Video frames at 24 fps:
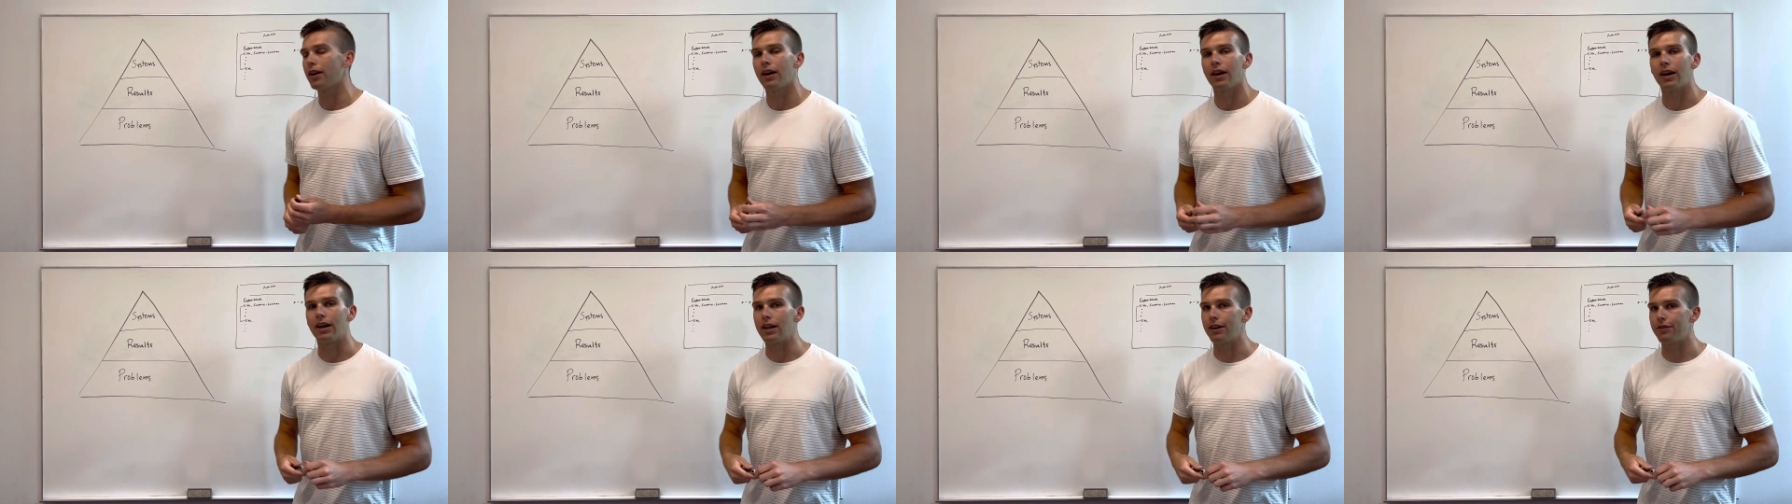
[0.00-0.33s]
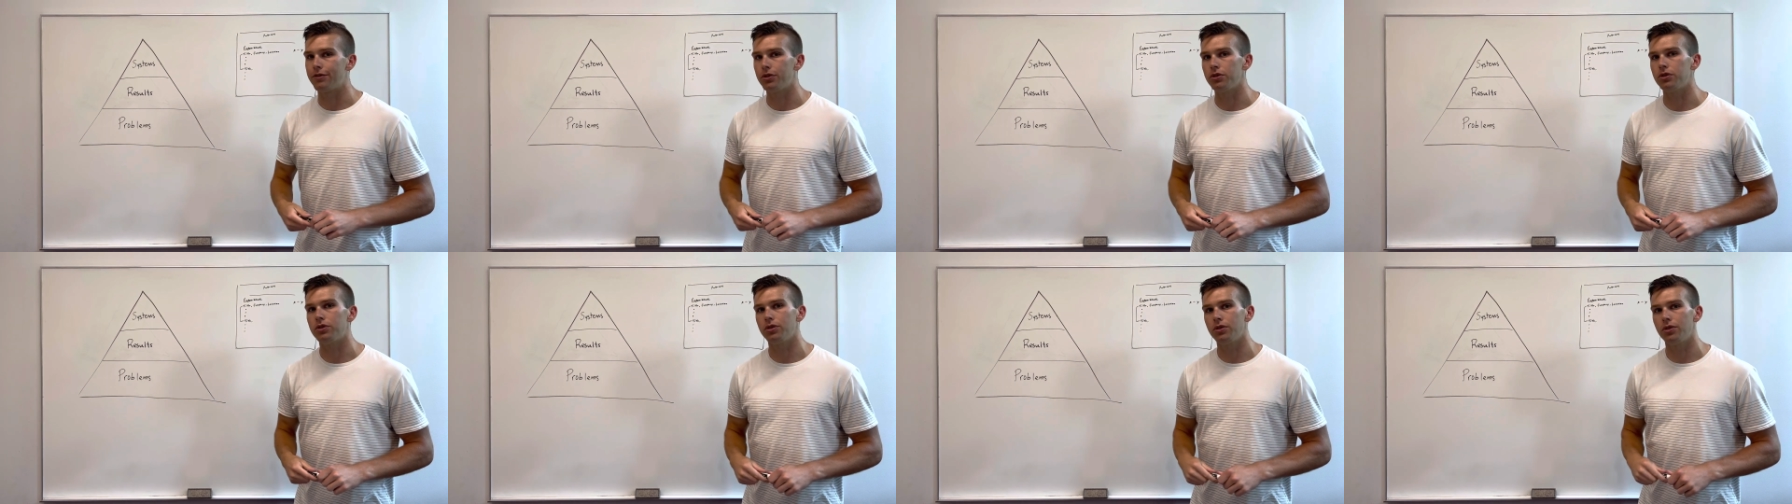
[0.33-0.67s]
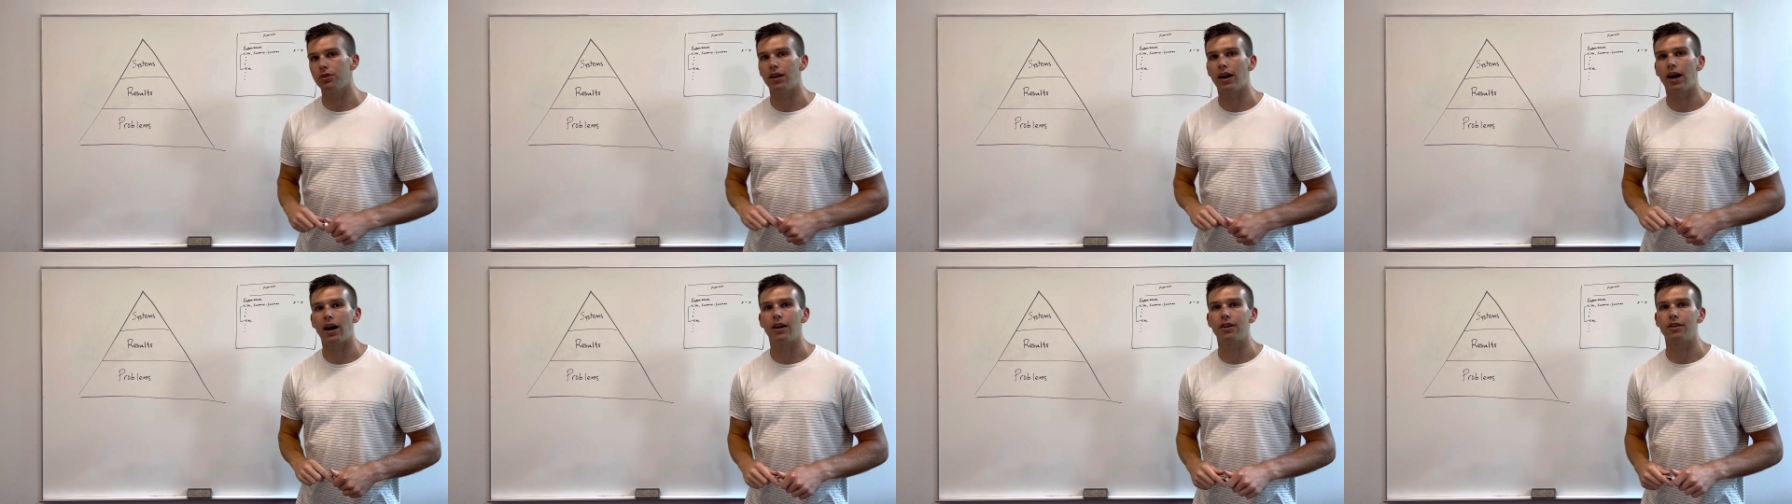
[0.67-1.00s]
And if you do
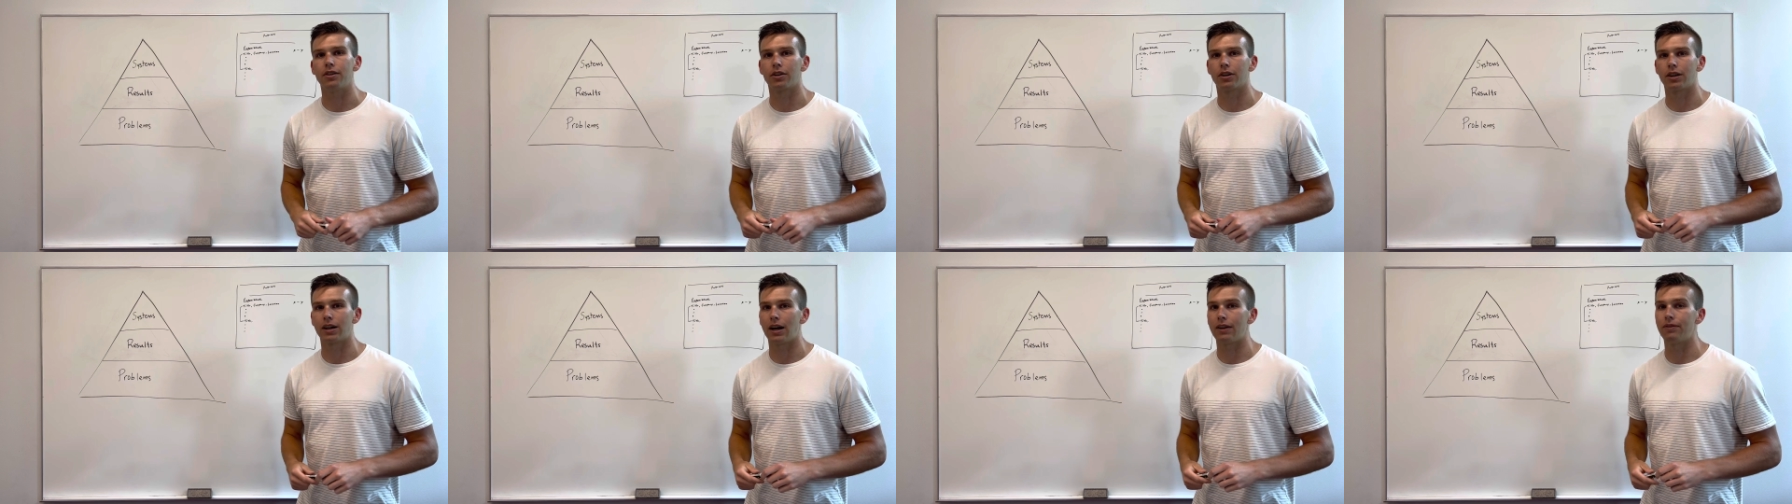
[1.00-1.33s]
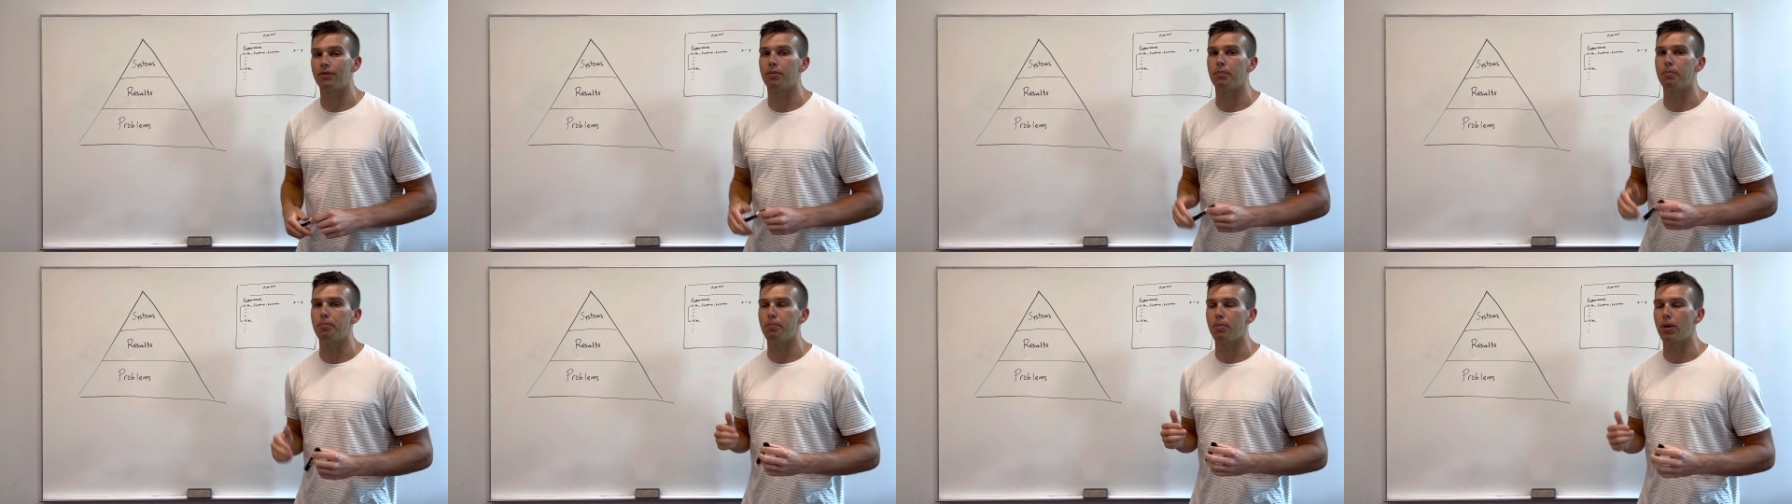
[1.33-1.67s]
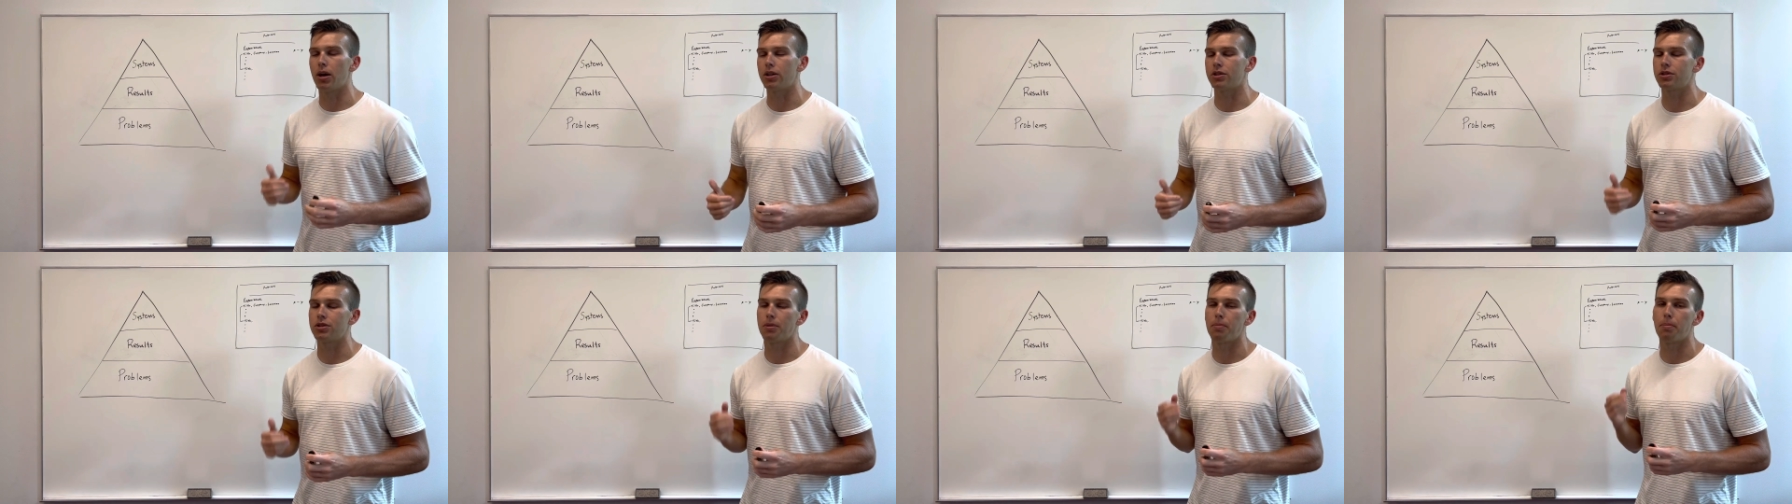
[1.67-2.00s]
that, you're going to have a
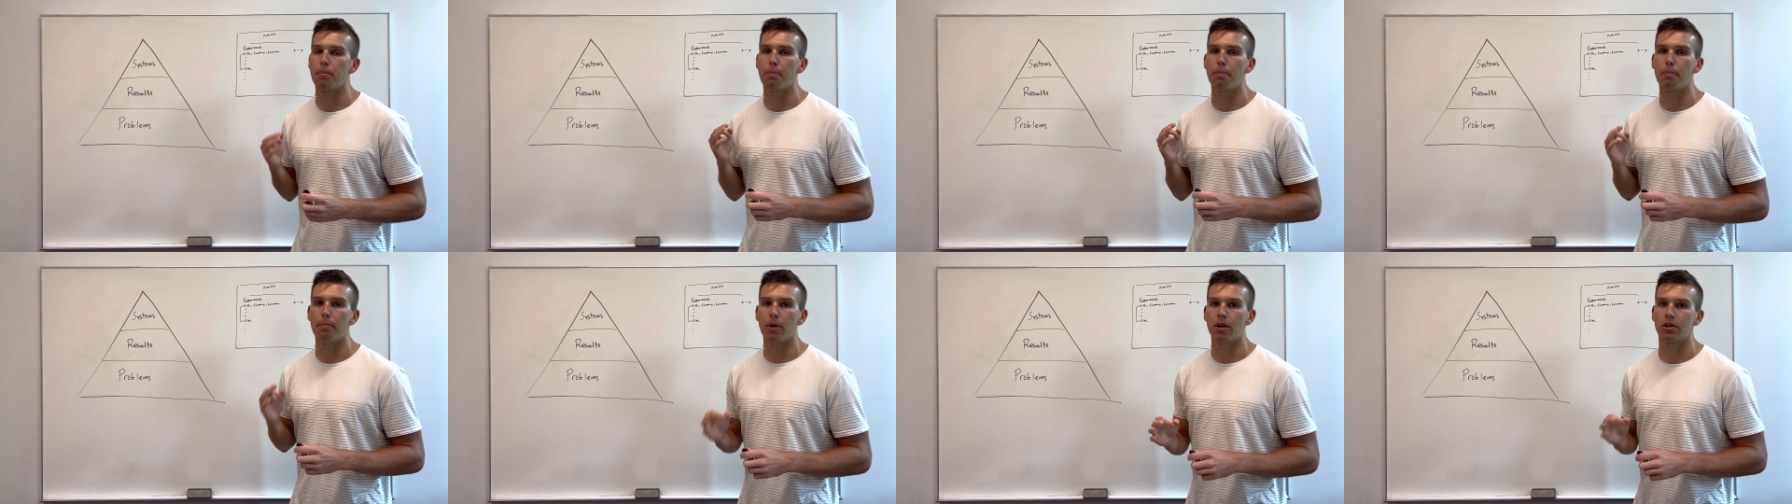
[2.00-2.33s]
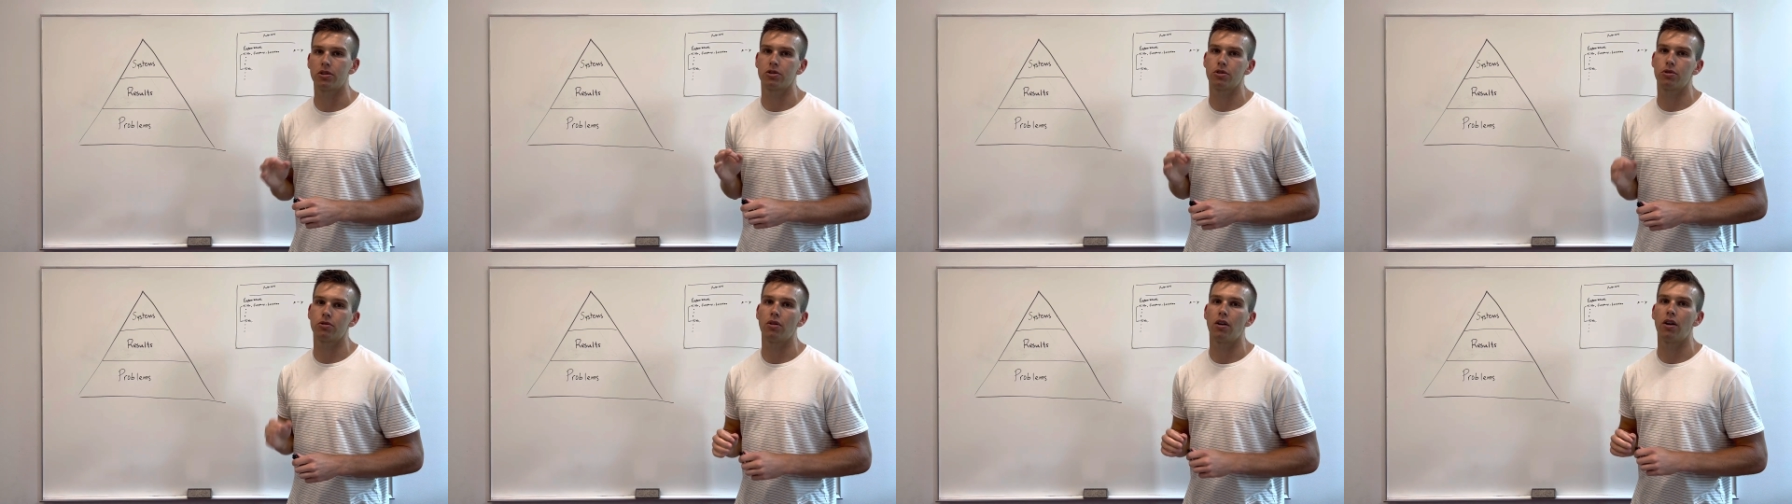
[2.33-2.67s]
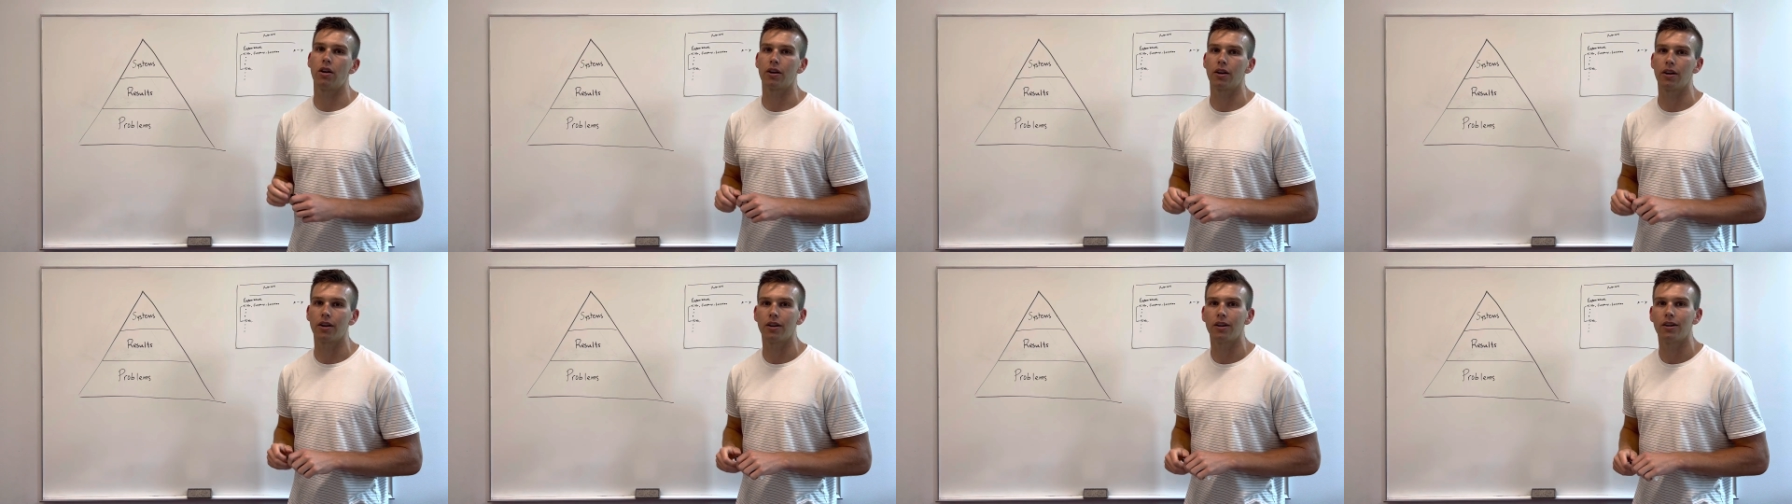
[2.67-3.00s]
much, much
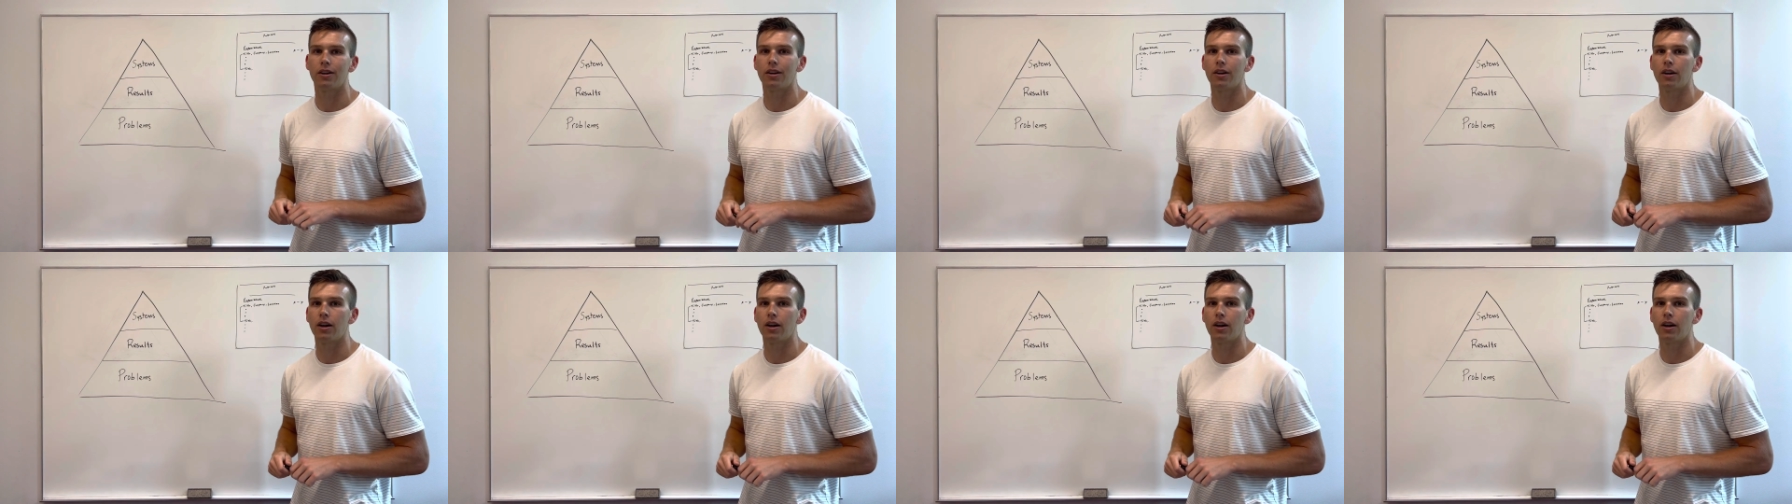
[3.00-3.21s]
stronger